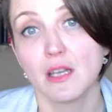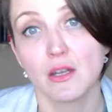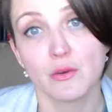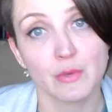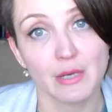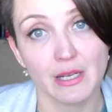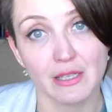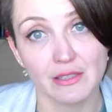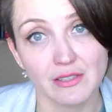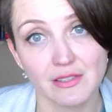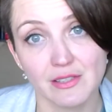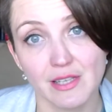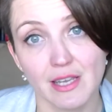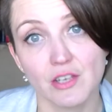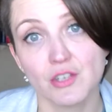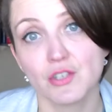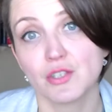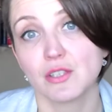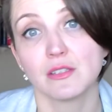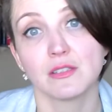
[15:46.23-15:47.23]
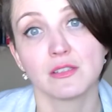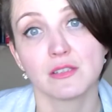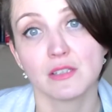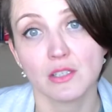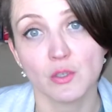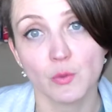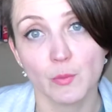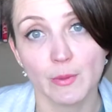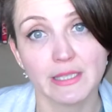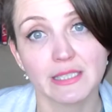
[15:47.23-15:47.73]
realizations
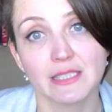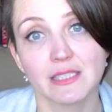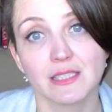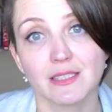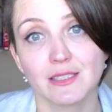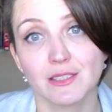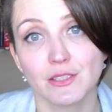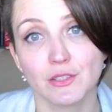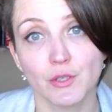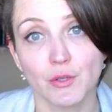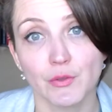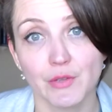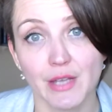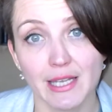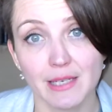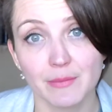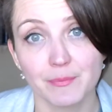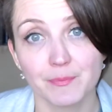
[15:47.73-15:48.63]
and awareness and all that.